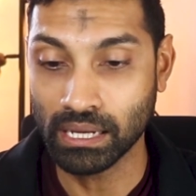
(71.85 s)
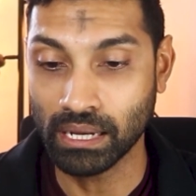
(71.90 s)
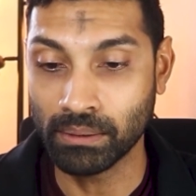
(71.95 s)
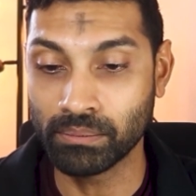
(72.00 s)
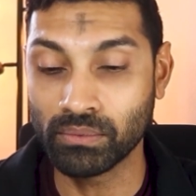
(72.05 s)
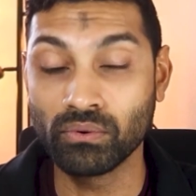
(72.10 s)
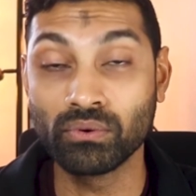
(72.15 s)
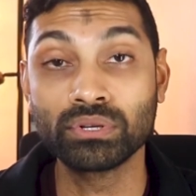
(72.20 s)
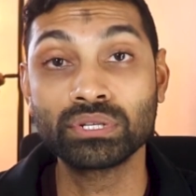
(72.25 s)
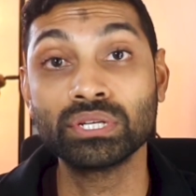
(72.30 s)
I'm
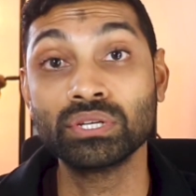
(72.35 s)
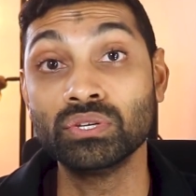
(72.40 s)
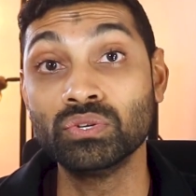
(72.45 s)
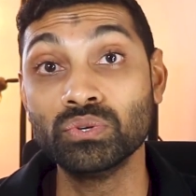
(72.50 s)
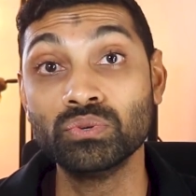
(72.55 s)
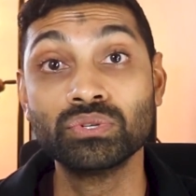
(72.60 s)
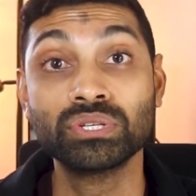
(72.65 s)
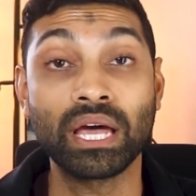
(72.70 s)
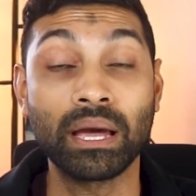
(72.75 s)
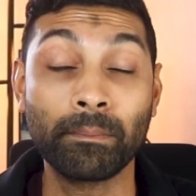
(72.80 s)
going to
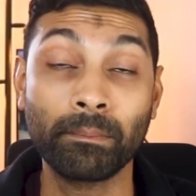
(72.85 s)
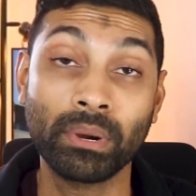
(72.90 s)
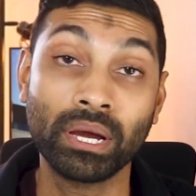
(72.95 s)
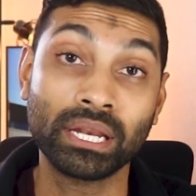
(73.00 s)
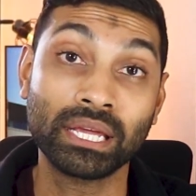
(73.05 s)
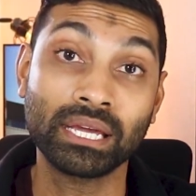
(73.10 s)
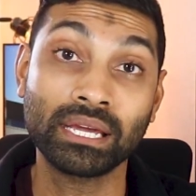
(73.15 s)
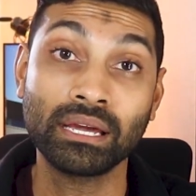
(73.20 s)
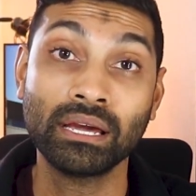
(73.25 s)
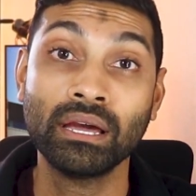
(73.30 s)
use that
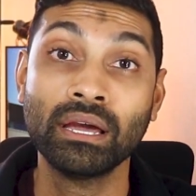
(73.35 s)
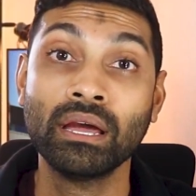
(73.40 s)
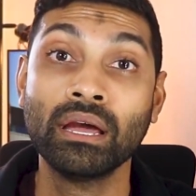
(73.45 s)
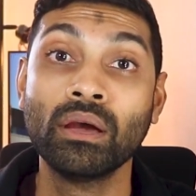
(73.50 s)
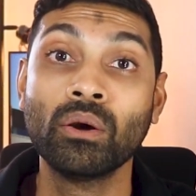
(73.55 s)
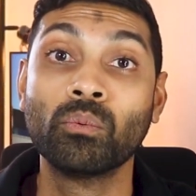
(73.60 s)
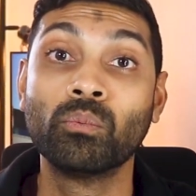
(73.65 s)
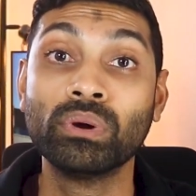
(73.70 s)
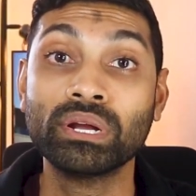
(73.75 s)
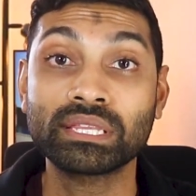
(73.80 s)
money
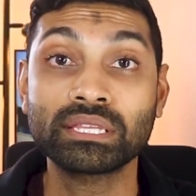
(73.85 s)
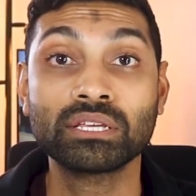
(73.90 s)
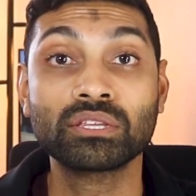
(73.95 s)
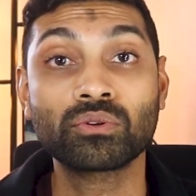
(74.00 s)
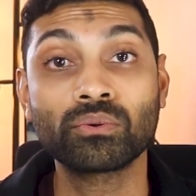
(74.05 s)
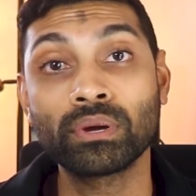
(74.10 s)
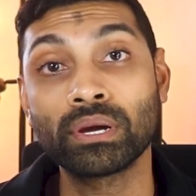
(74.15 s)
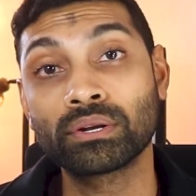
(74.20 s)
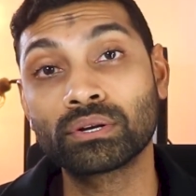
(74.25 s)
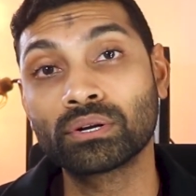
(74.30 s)
with the
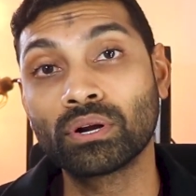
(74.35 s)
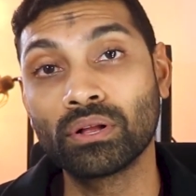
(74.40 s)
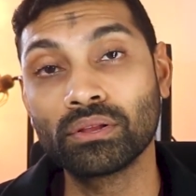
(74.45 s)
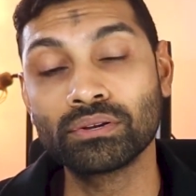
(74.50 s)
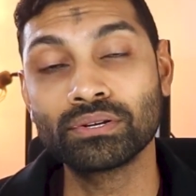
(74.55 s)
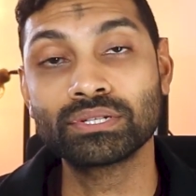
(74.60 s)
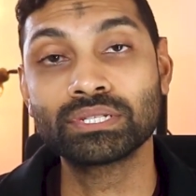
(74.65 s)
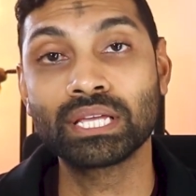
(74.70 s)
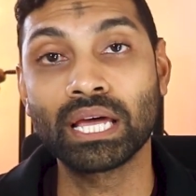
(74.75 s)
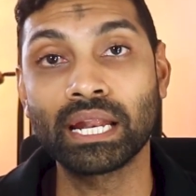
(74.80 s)

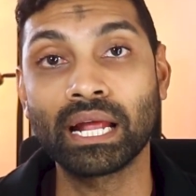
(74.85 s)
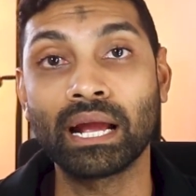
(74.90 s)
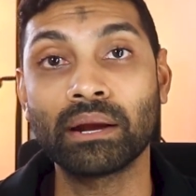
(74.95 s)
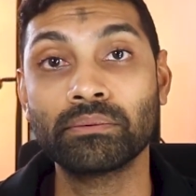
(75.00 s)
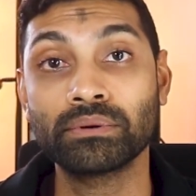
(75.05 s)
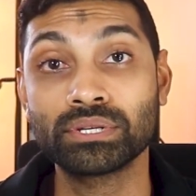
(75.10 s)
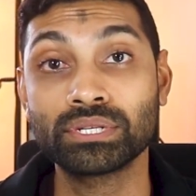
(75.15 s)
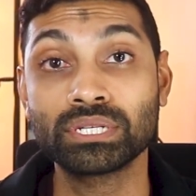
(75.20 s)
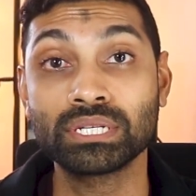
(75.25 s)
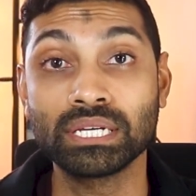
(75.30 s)
$300 that I
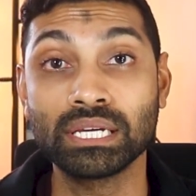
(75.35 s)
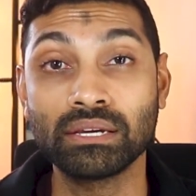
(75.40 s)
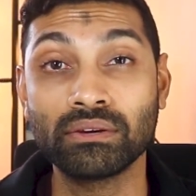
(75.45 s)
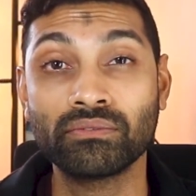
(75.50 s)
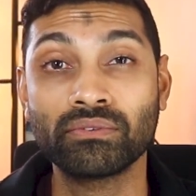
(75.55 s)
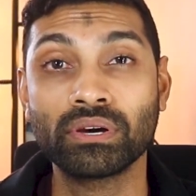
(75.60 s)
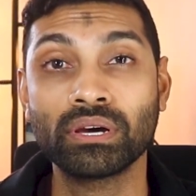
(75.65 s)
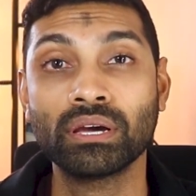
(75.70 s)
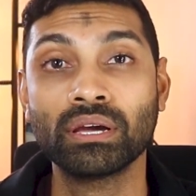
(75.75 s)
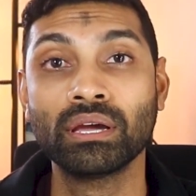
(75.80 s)
receive